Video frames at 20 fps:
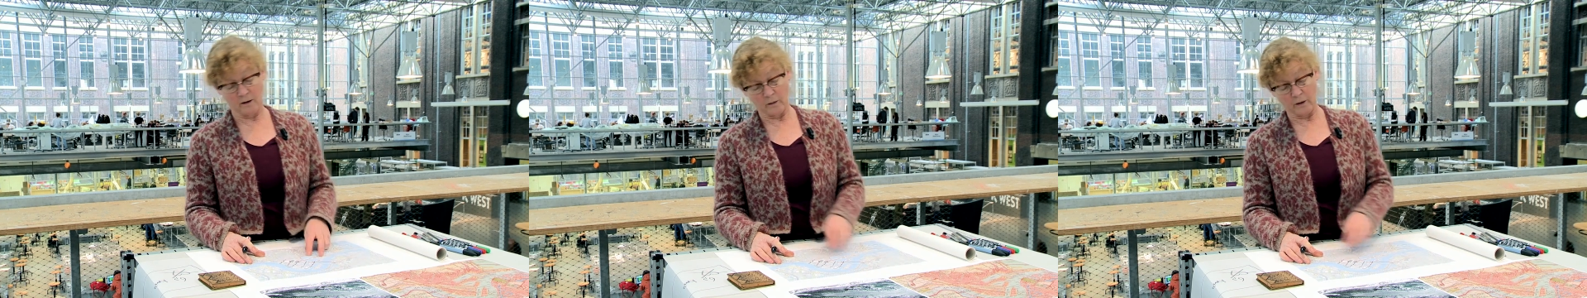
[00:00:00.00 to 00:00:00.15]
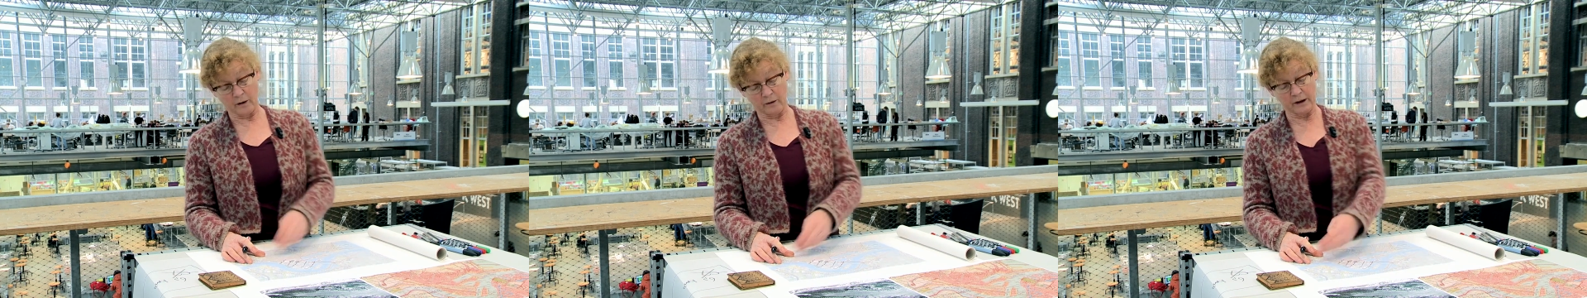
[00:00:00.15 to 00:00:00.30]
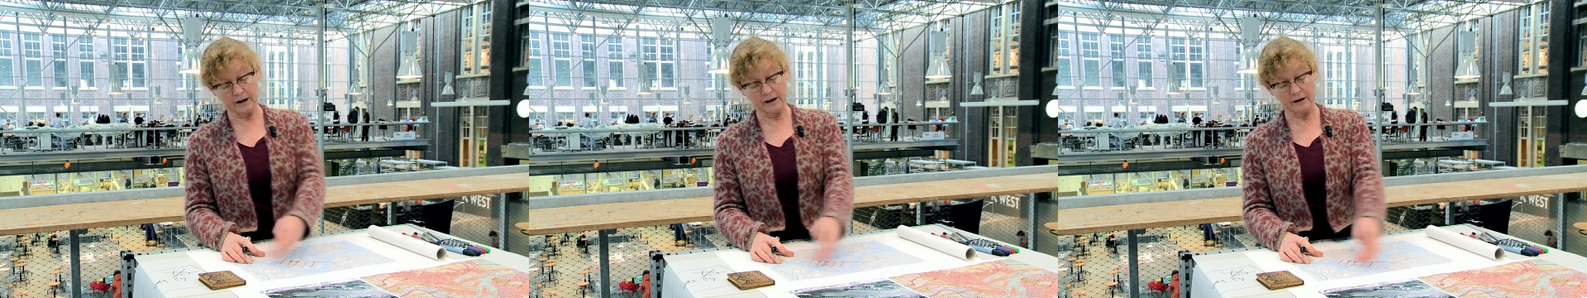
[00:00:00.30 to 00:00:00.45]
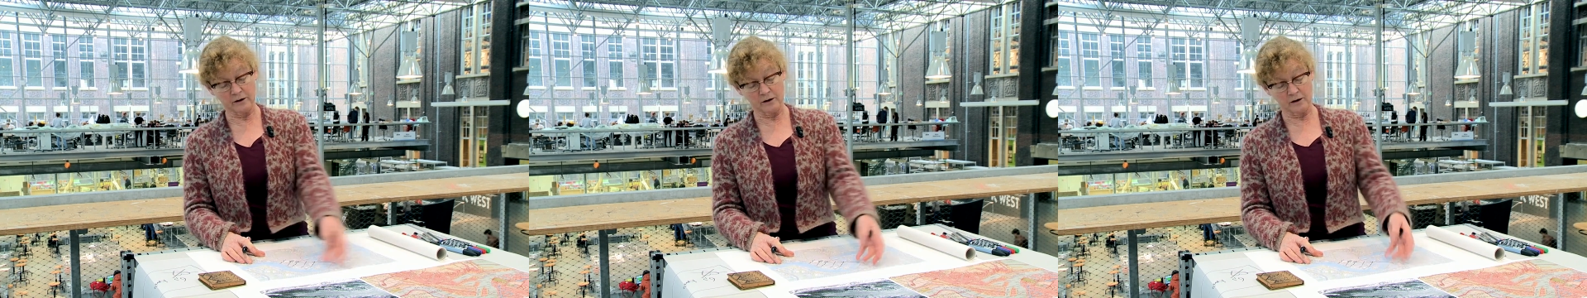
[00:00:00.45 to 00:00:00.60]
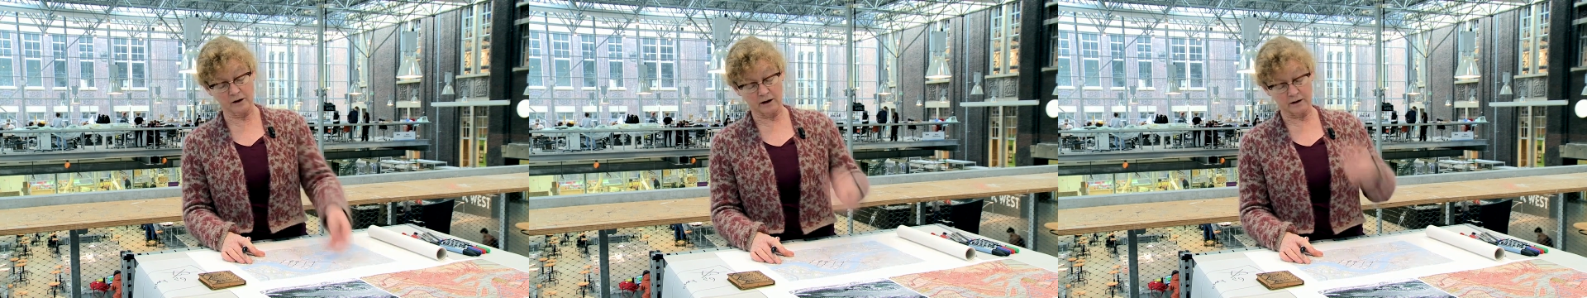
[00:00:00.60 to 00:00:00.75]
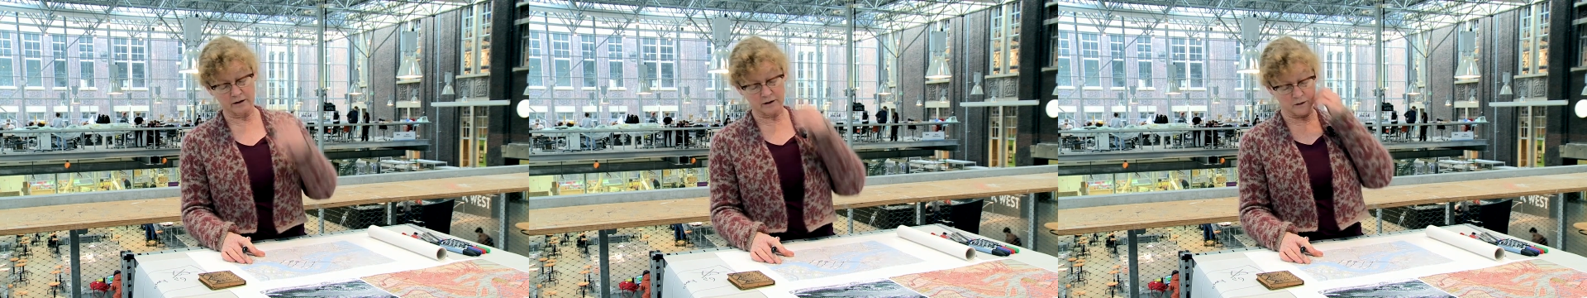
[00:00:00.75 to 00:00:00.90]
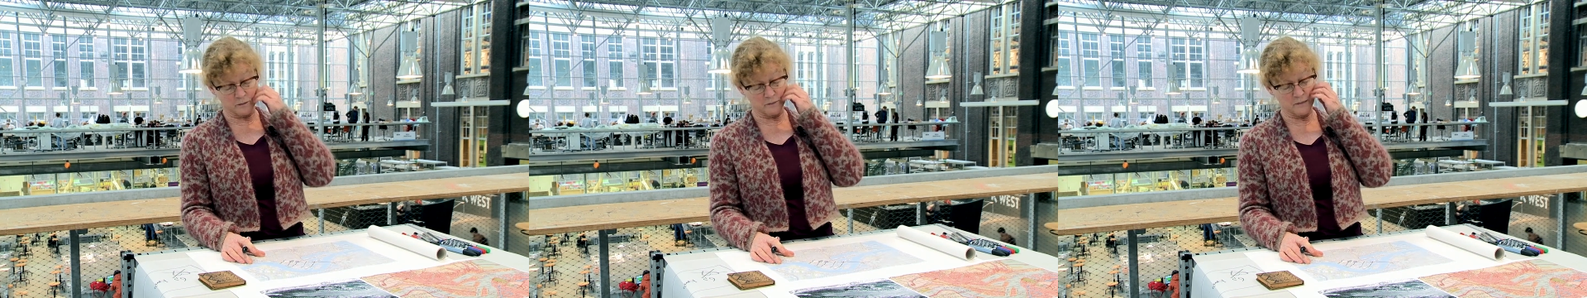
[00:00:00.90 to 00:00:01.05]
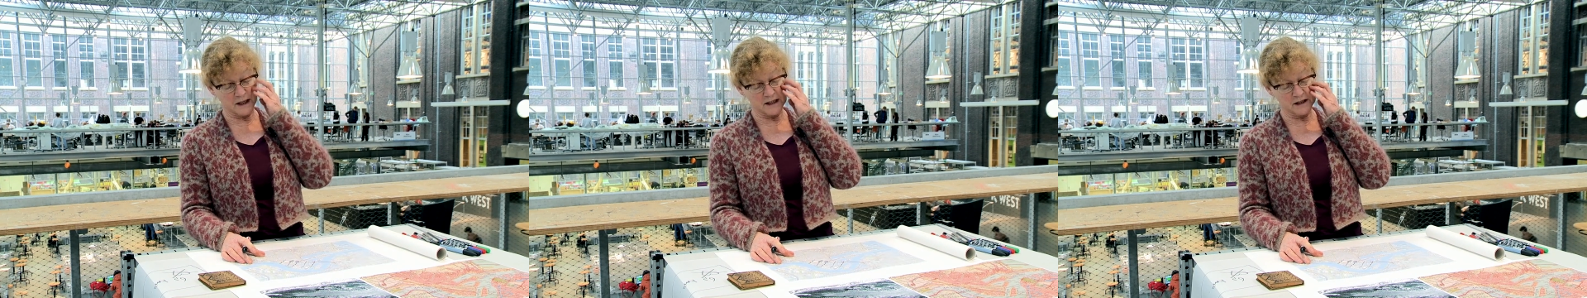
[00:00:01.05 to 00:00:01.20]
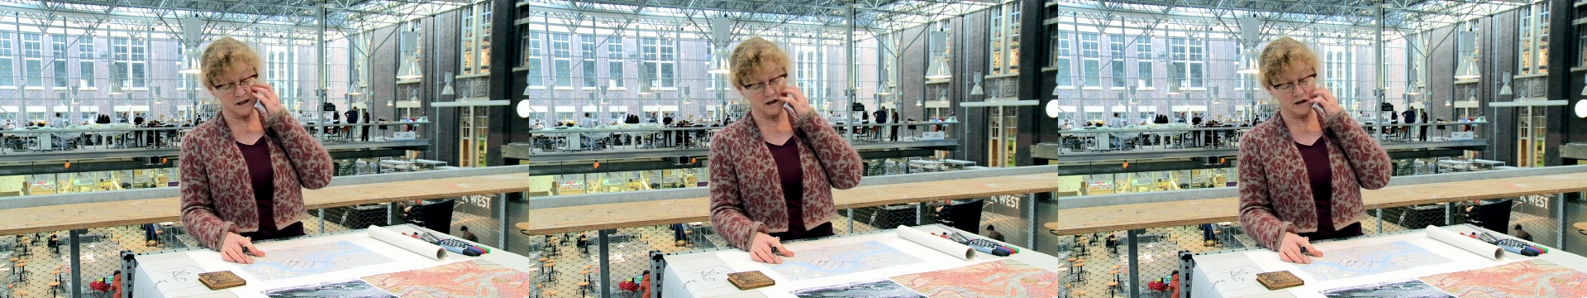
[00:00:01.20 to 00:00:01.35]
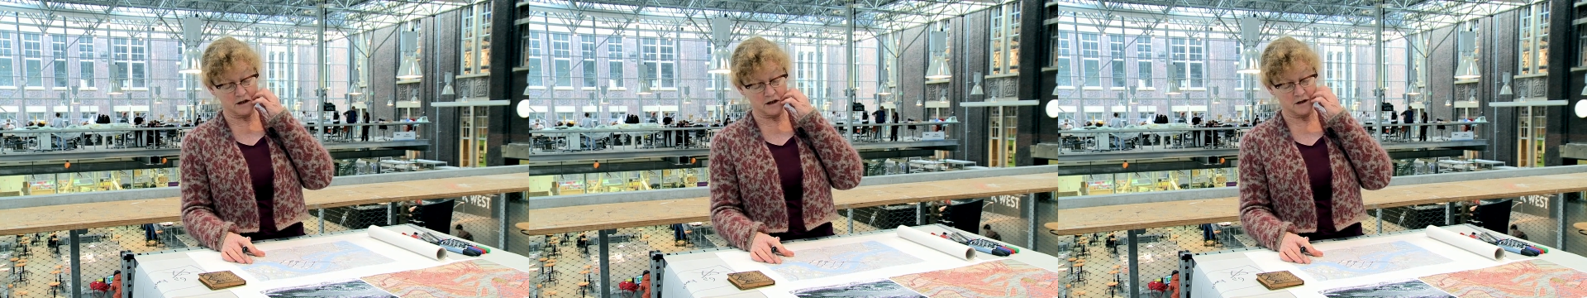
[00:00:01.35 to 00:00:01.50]
Well, here you got the
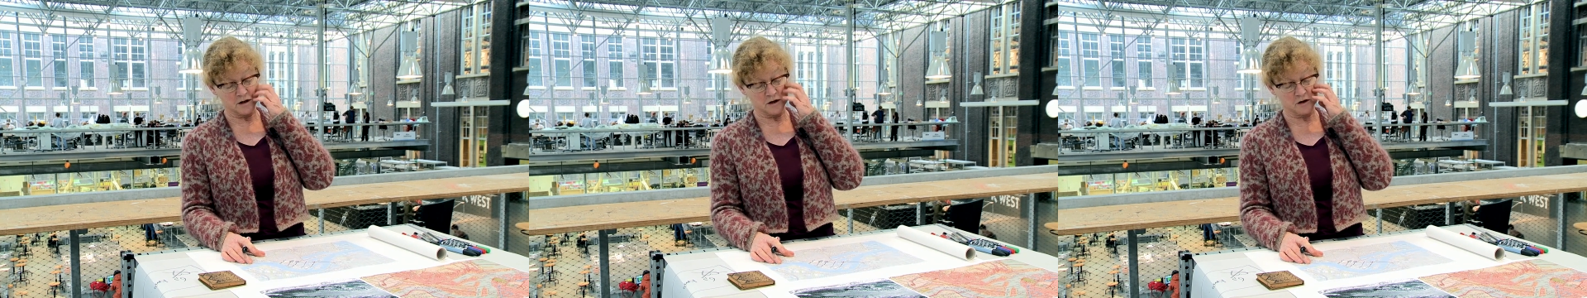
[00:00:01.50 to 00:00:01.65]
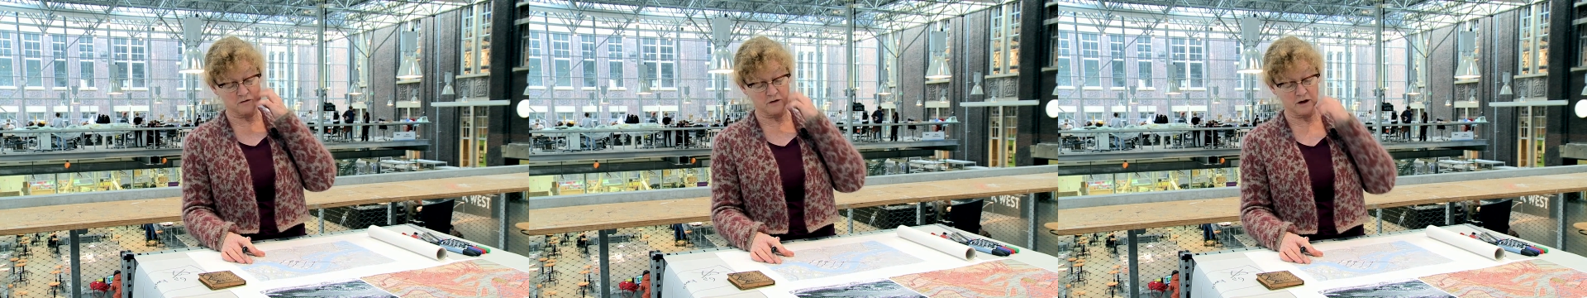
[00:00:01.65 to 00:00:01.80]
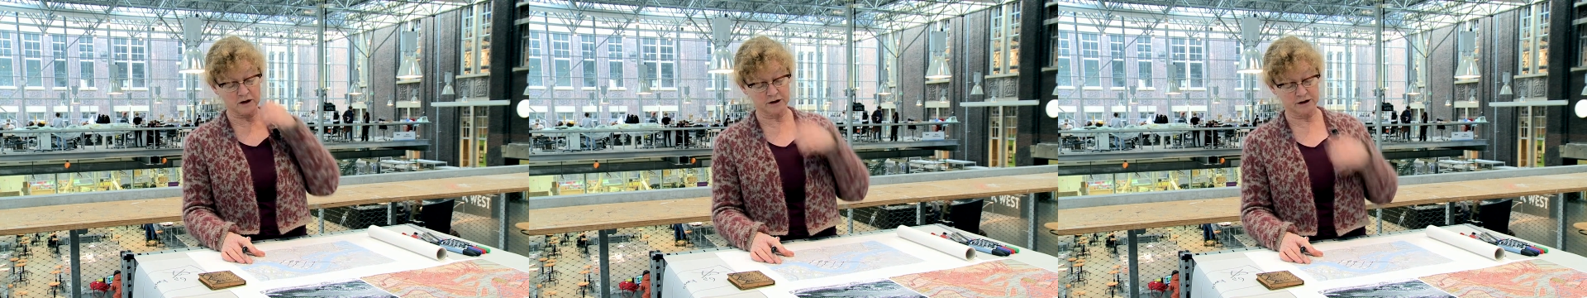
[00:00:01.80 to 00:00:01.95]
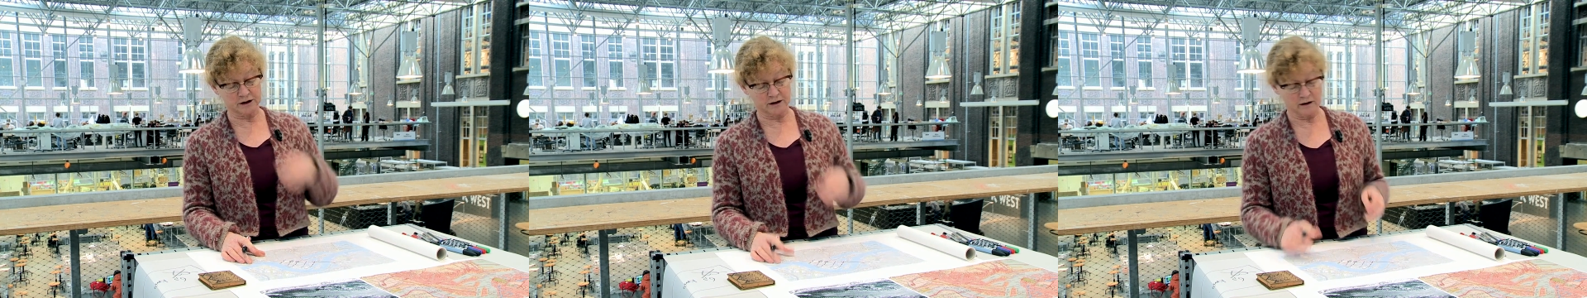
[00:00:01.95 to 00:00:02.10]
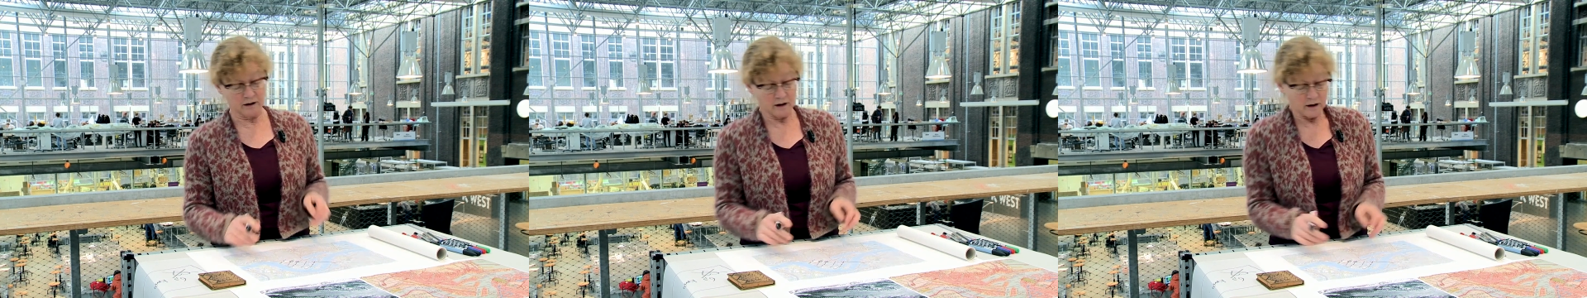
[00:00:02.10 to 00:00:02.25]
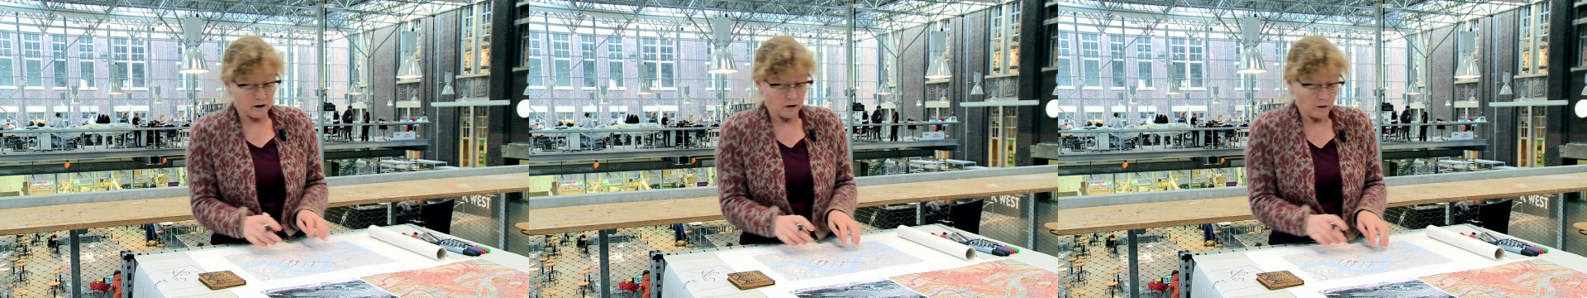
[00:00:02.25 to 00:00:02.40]
basic structure